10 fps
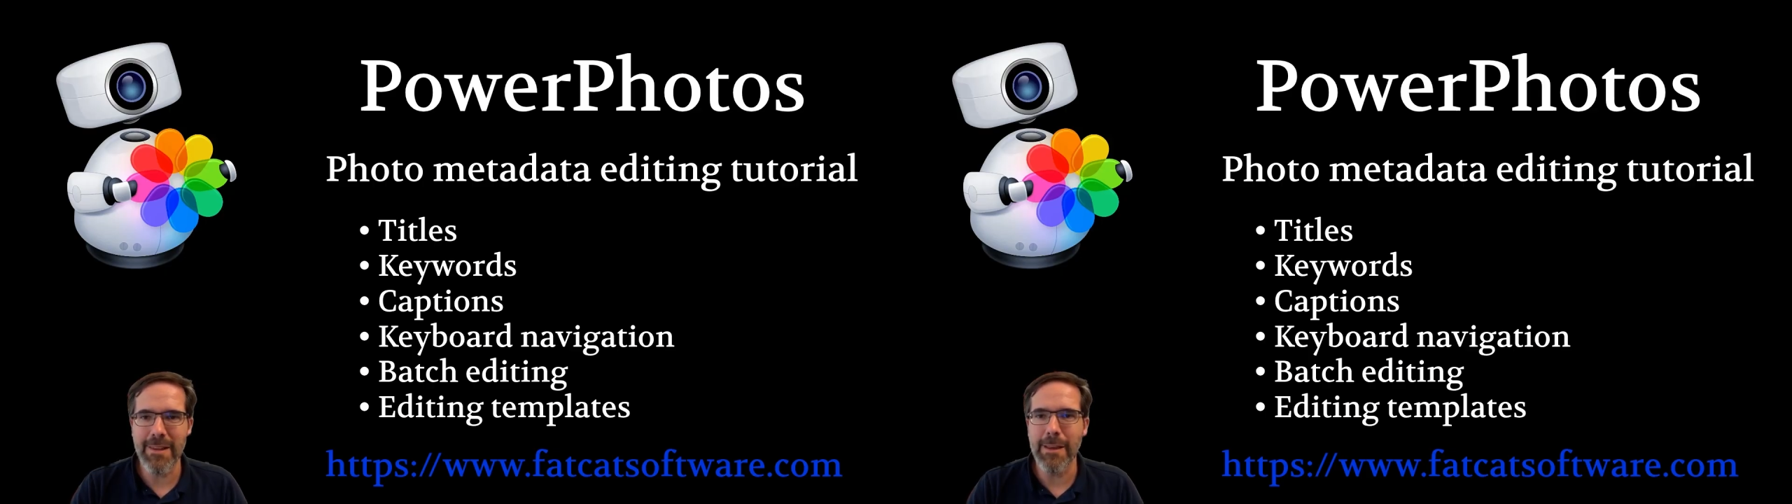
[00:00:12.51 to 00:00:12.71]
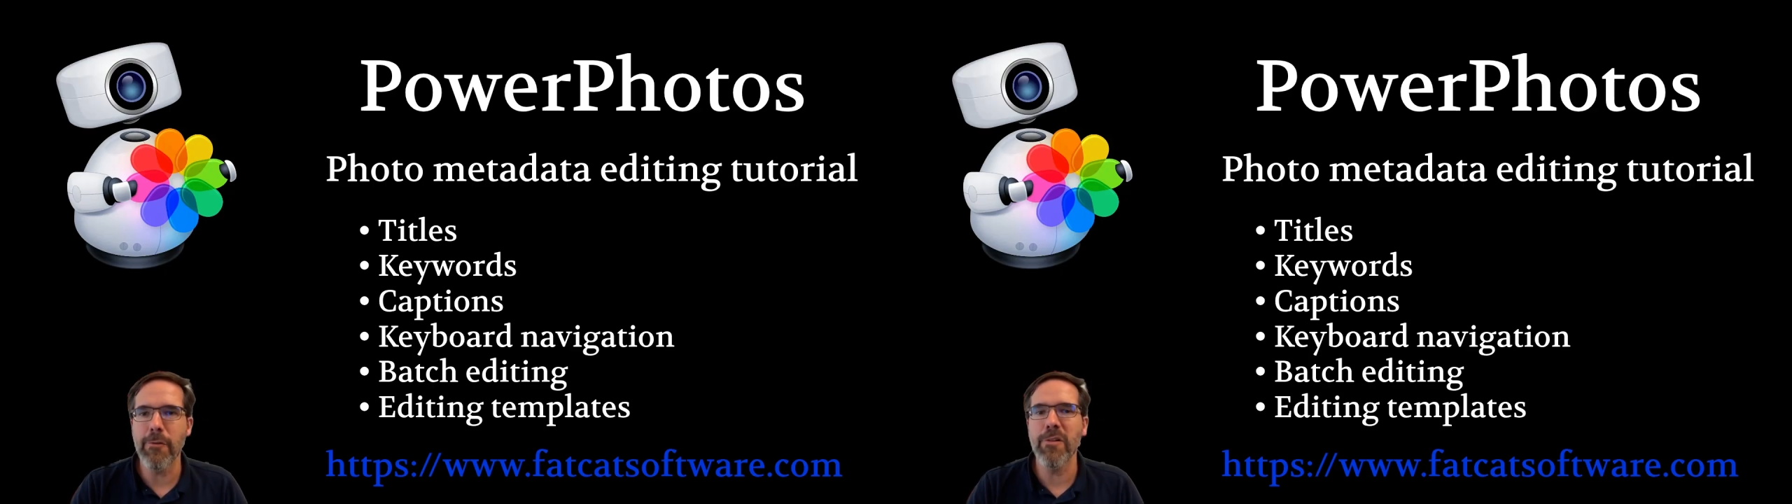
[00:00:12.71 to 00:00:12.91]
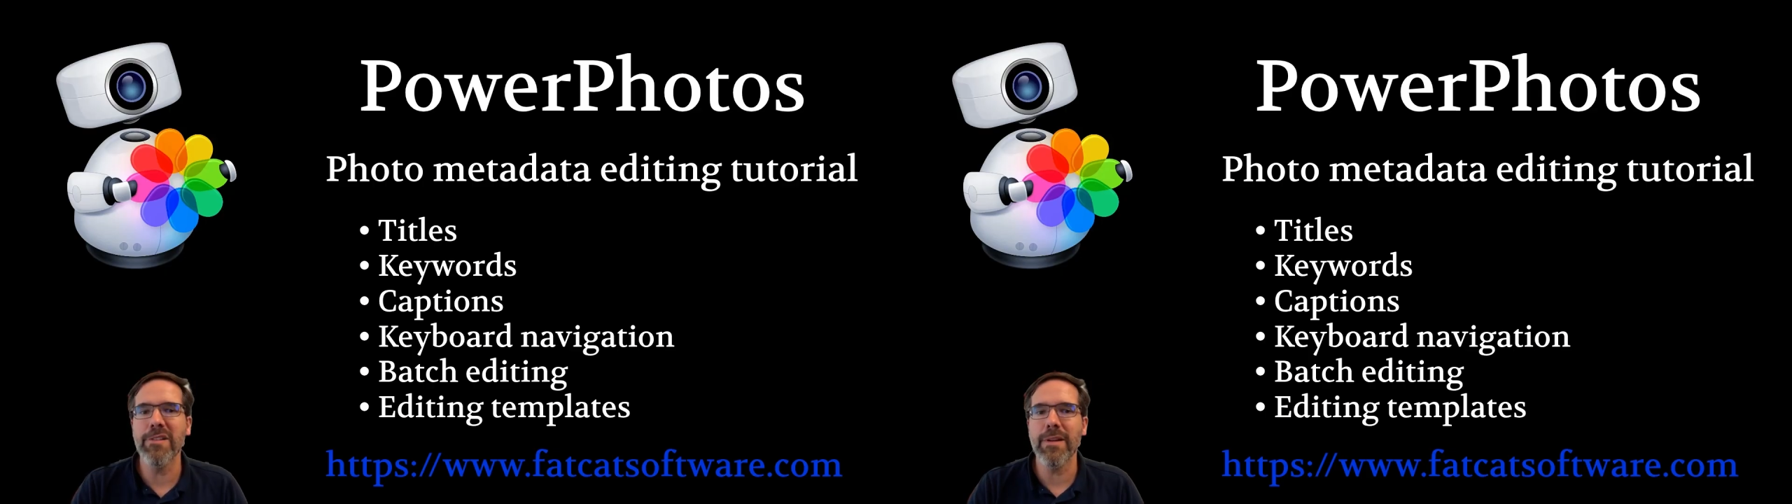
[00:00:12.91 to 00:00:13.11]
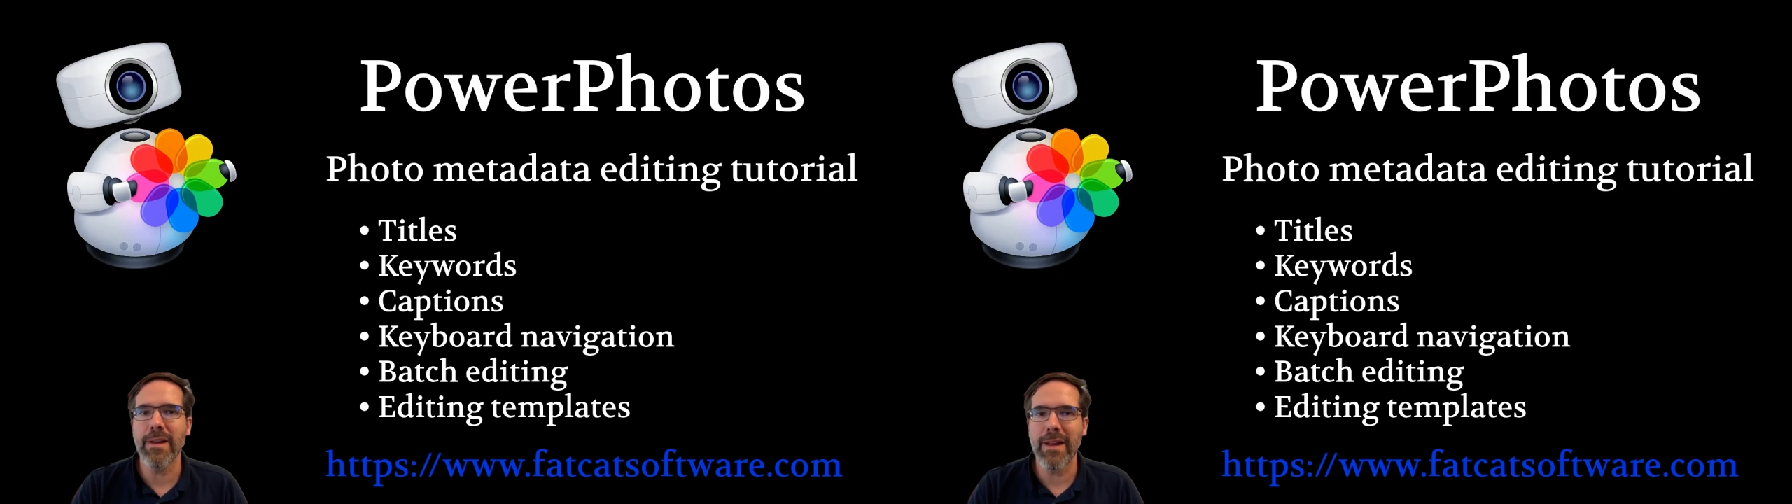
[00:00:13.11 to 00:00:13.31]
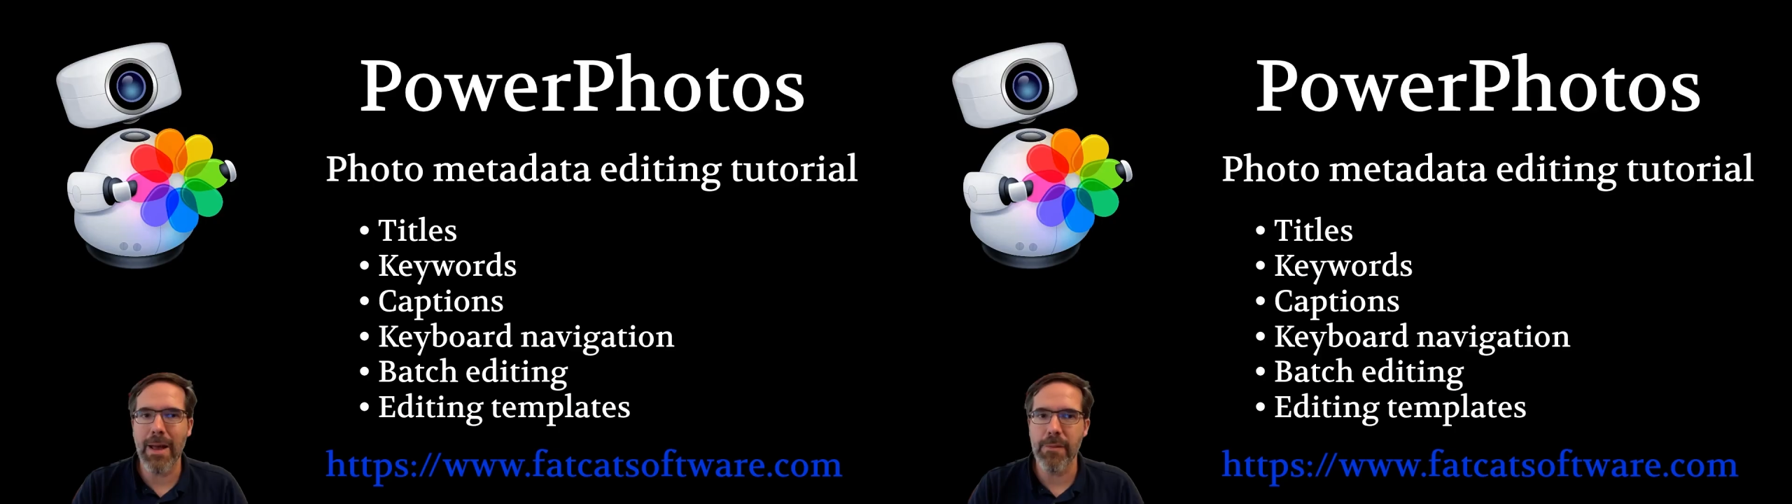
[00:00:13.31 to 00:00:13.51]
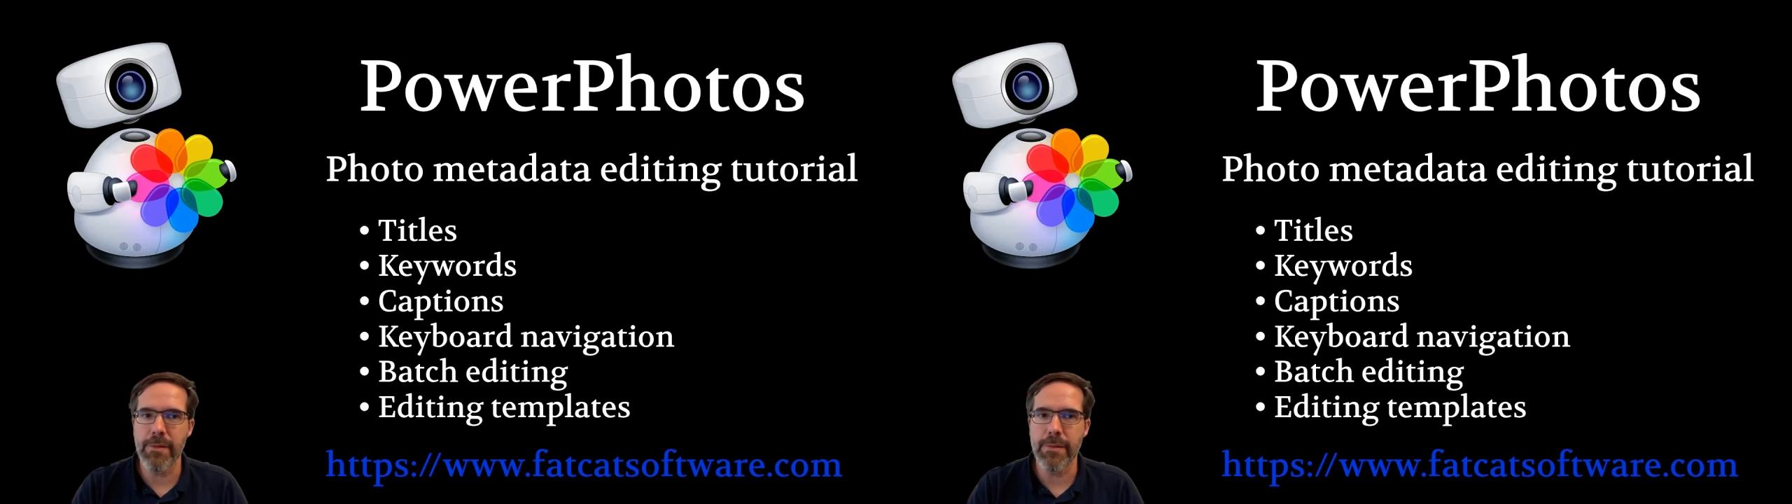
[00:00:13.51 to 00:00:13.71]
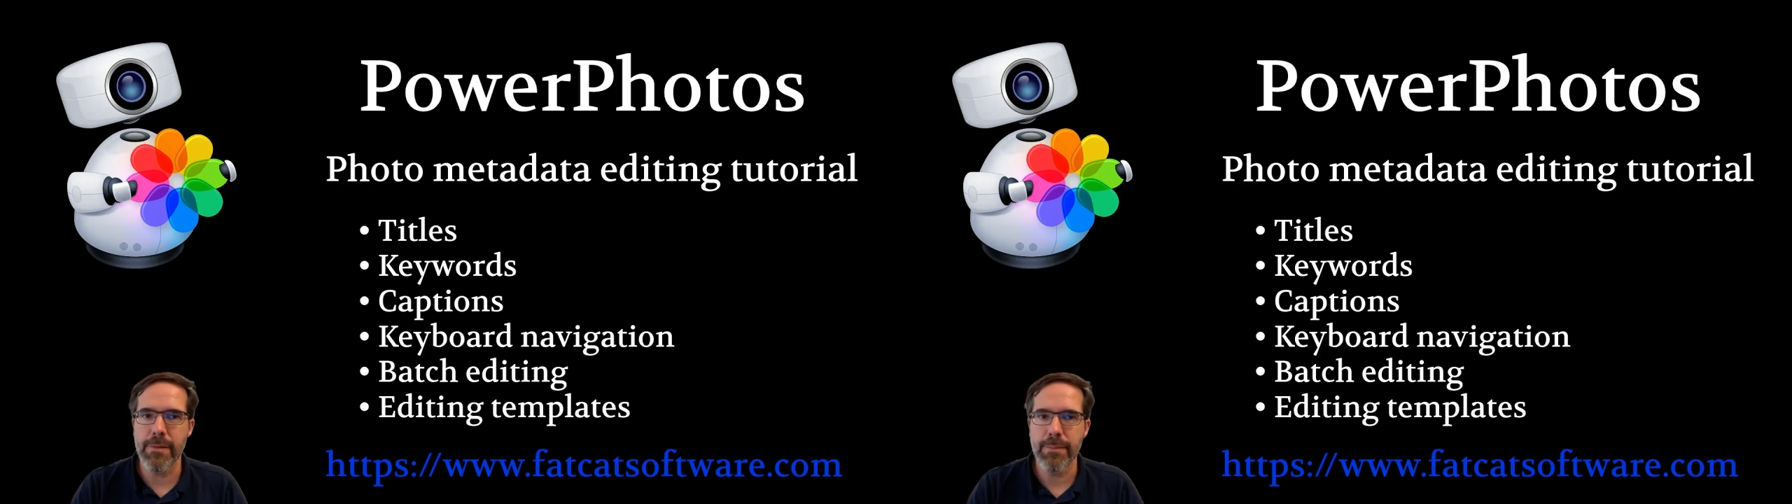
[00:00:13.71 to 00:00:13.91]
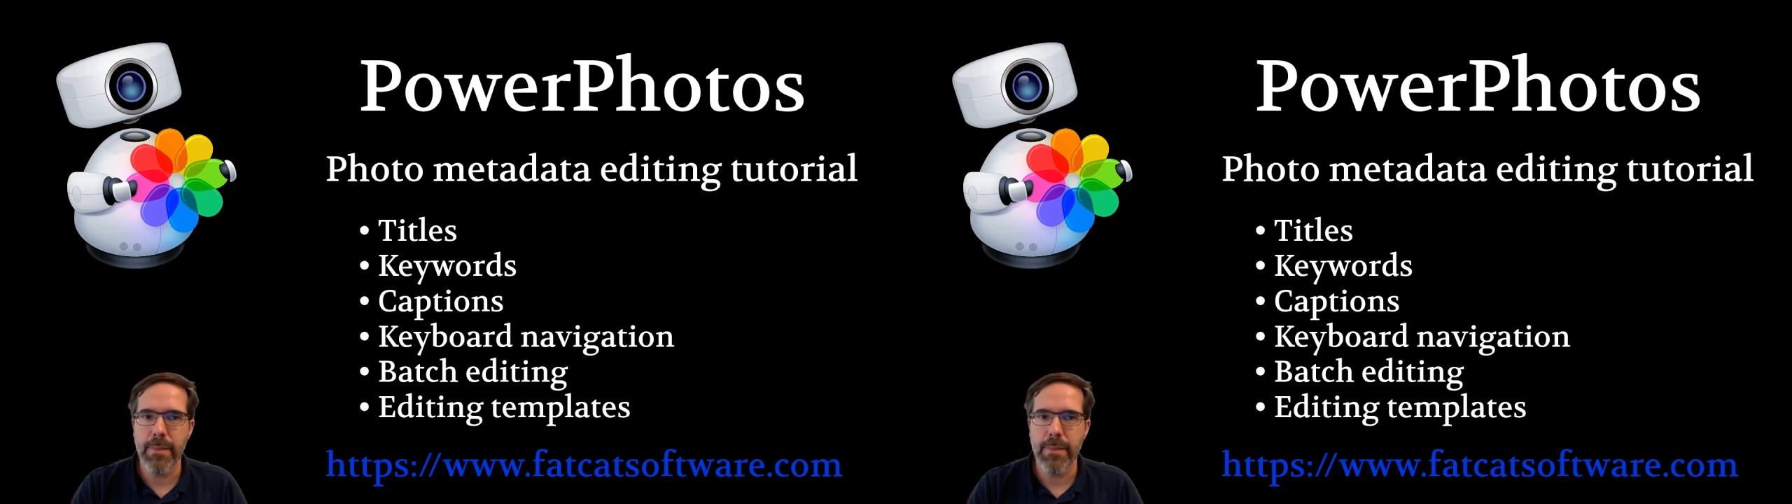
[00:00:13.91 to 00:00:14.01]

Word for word: keywords, and captions.